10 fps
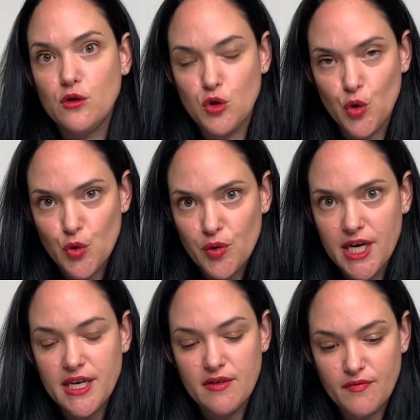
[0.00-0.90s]

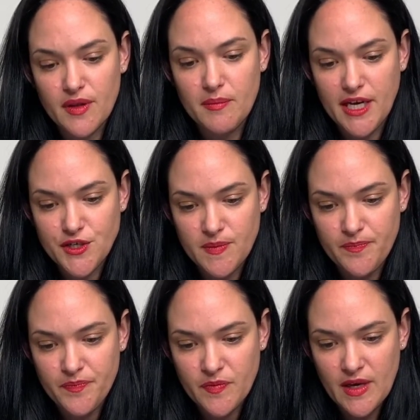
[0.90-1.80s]
low-grade inflammation.
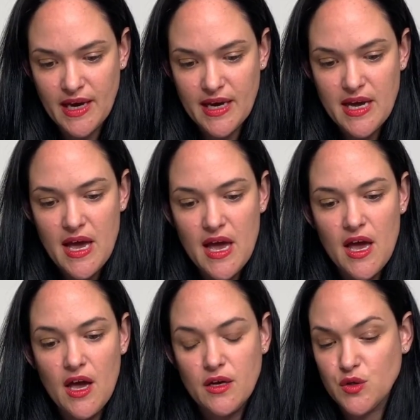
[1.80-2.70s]
Okay.
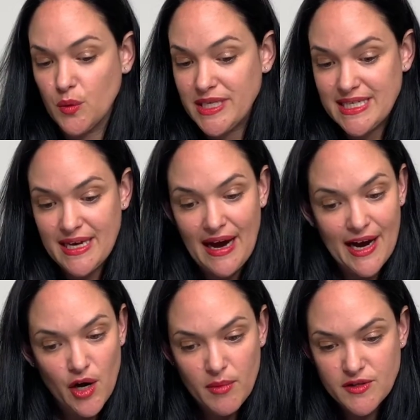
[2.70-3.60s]
So we see
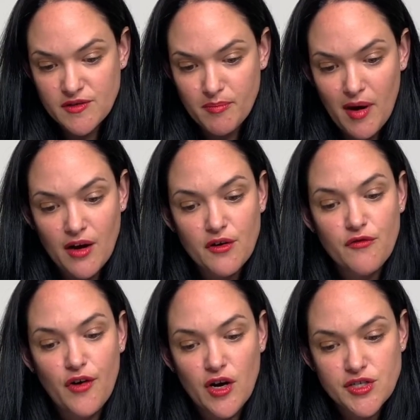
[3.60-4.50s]
higher amounts of
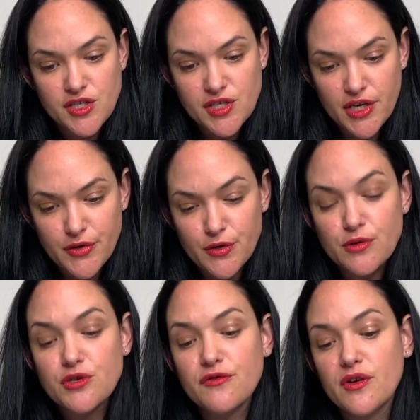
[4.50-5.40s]
macrophages and
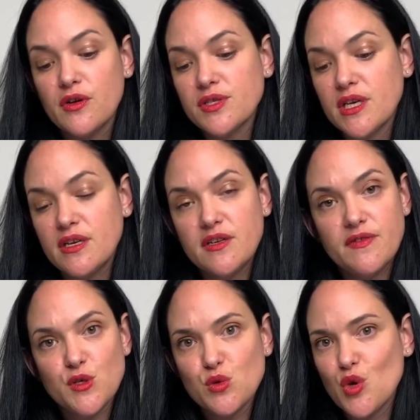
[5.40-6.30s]
neutrophils in
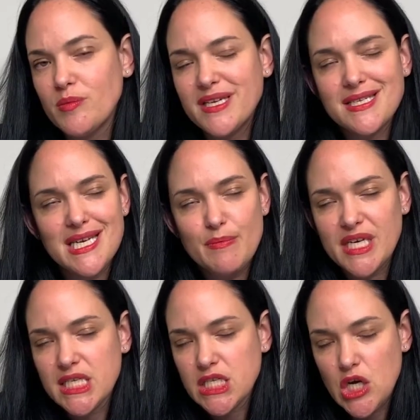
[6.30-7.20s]
individuals with obesity, but
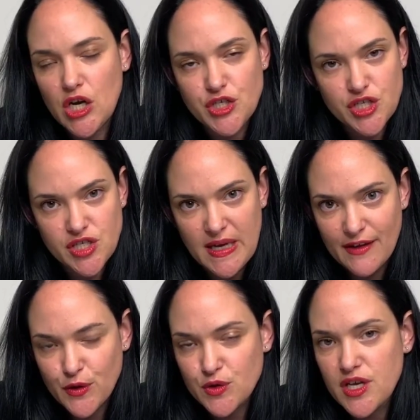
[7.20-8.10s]
it's not just
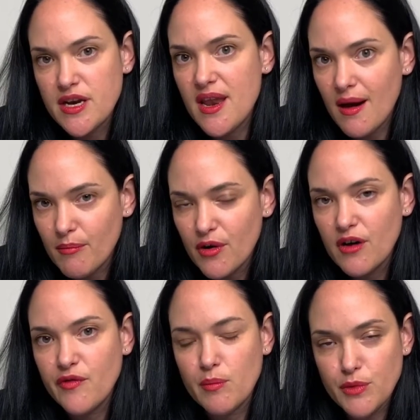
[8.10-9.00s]
that. There's a number
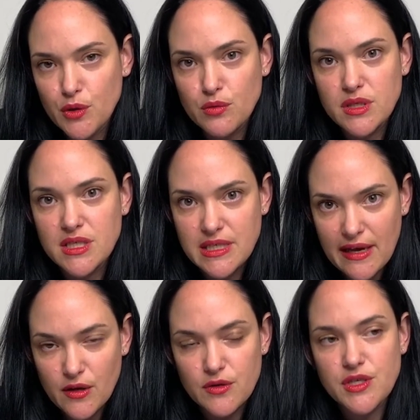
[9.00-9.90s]
of immune
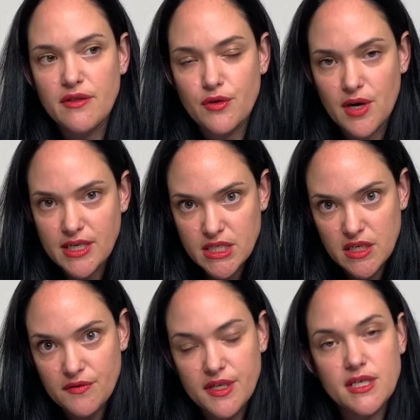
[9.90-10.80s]
cells and their
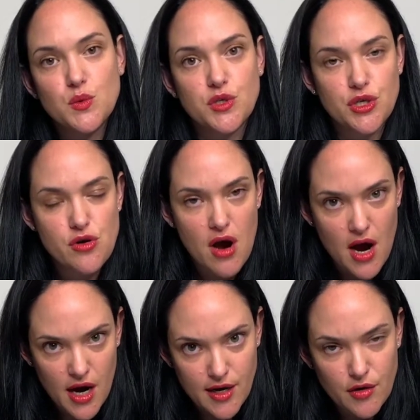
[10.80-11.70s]
activities which are
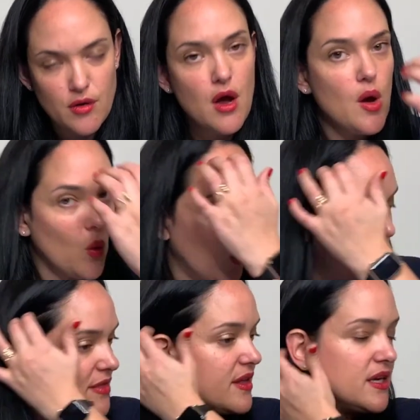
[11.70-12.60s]
higher
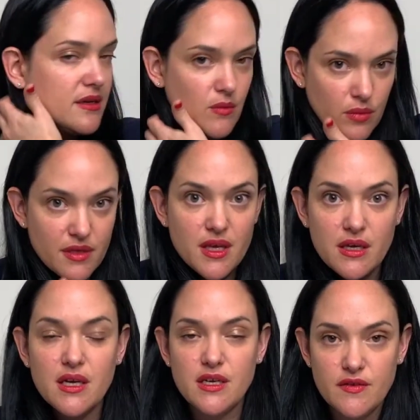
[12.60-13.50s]

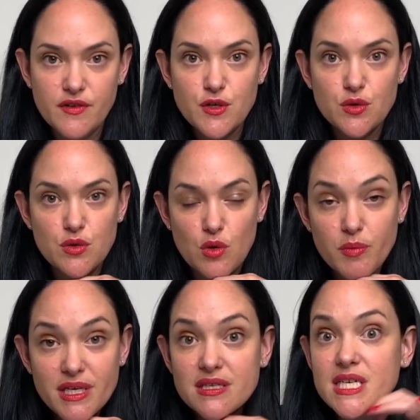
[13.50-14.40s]
within individuals with
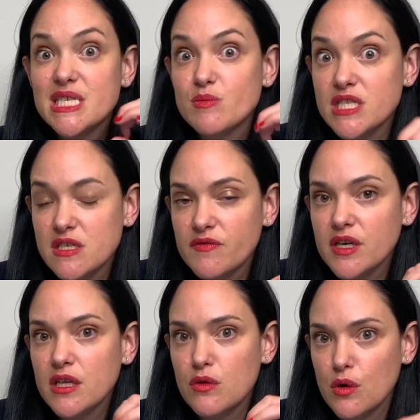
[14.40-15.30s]
obesity,
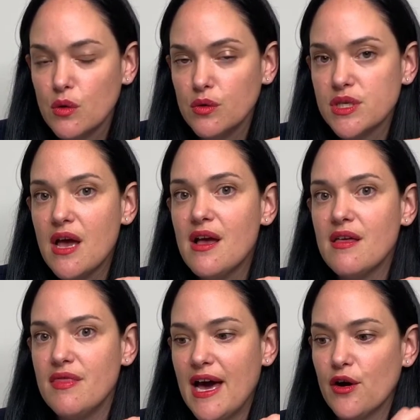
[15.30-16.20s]
specifically those
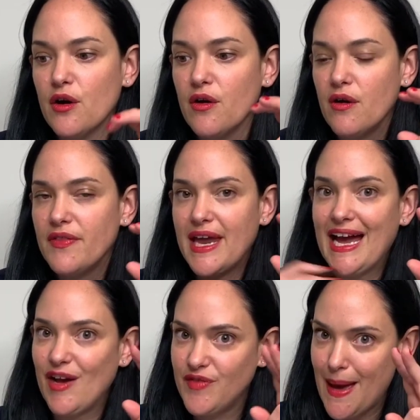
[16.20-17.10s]
that
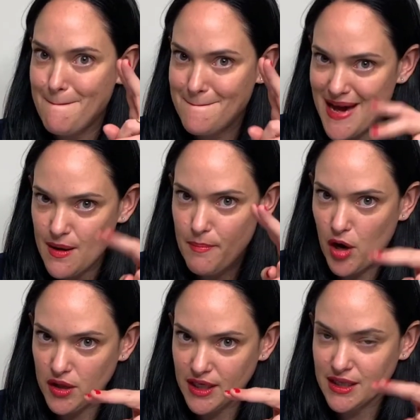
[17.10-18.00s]
have that
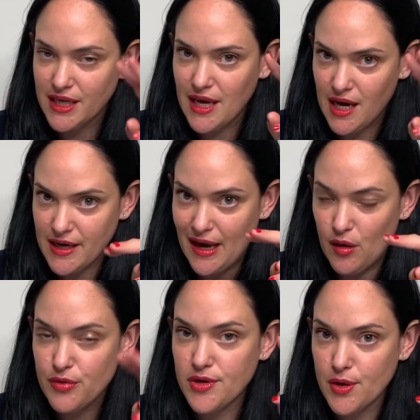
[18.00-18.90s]
metabolically
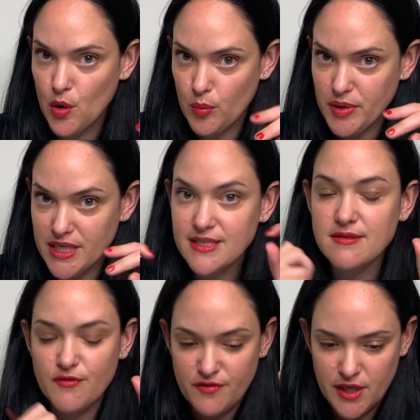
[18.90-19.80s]
unhealthy
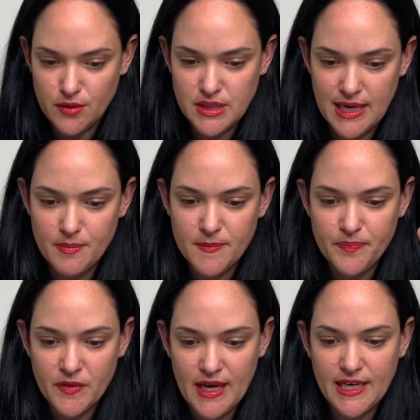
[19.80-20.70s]
obese phenotype.
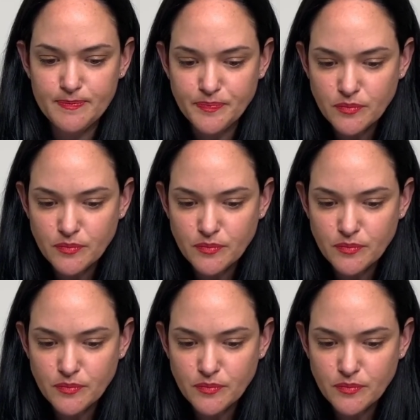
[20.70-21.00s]
Okay.